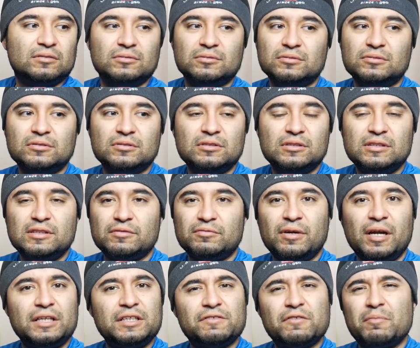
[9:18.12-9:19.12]
ooh, in the
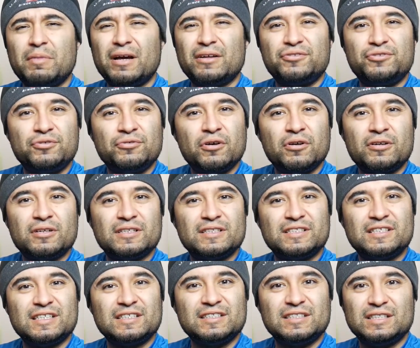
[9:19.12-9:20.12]
range of about
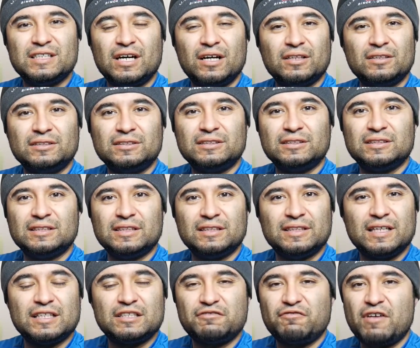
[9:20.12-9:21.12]
$260, and
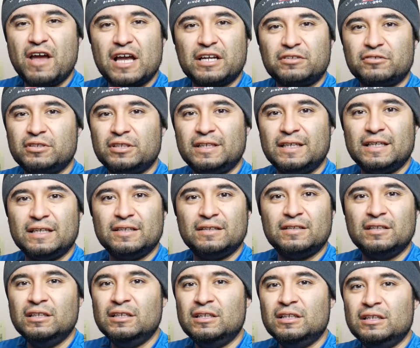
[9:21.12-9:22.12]
that's factoring
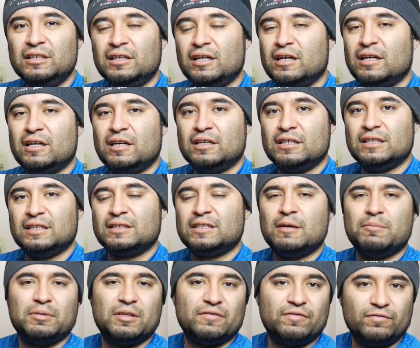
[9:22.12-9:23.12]
in uh, a
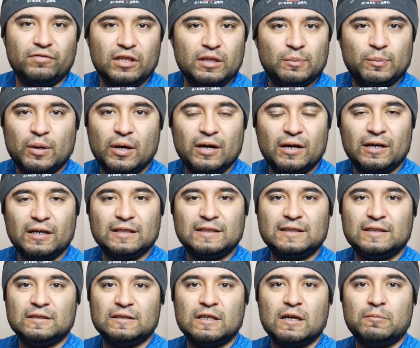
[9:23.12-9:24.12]
couple of free
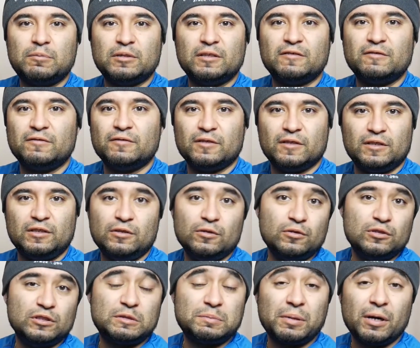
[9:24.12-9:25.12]
parts and a couple of
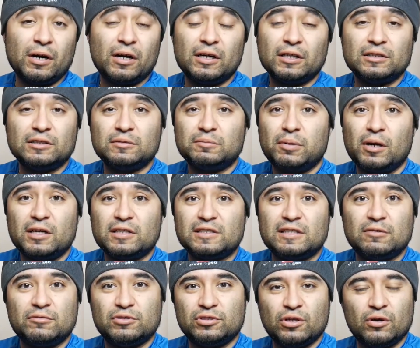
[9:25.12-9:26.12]
used parts or parts
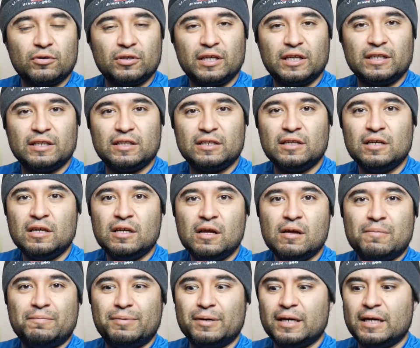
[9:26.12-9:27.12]
that were donated.
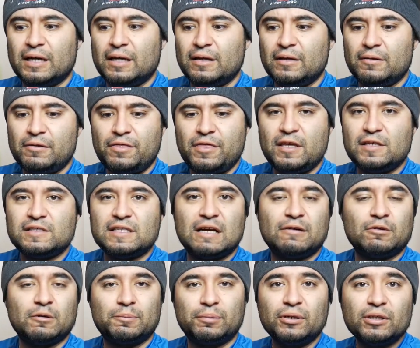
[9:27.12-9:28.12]
But things that
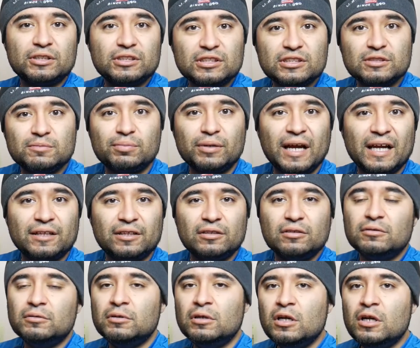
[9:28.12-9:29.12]
were purchased brand
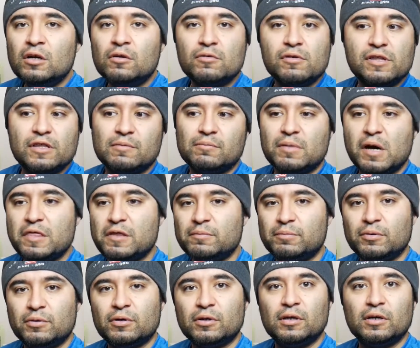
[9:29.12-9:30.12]
new, were the
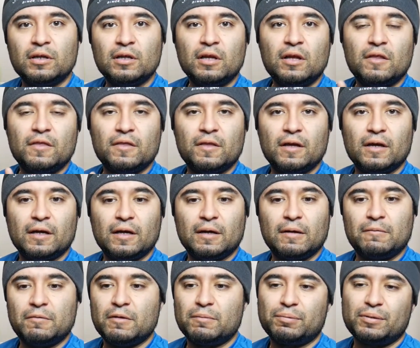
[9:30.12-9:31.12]
motherboard, uh,
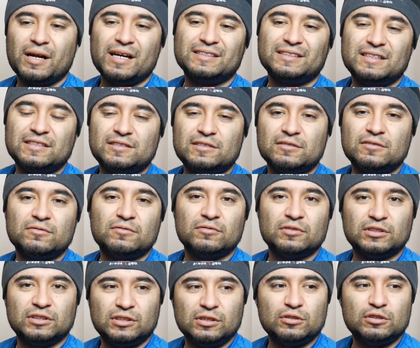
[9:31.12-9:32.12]
the processor
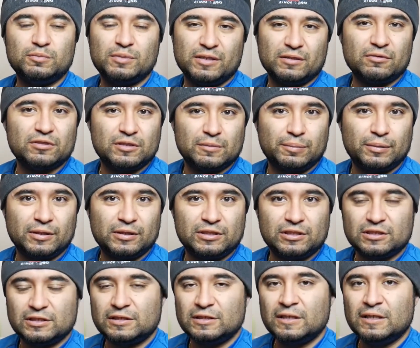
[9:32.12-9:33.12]
was used, but it was a
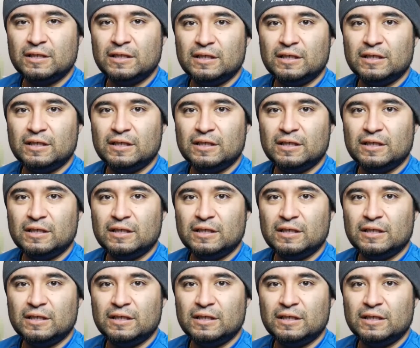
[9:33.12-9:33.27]
purchase,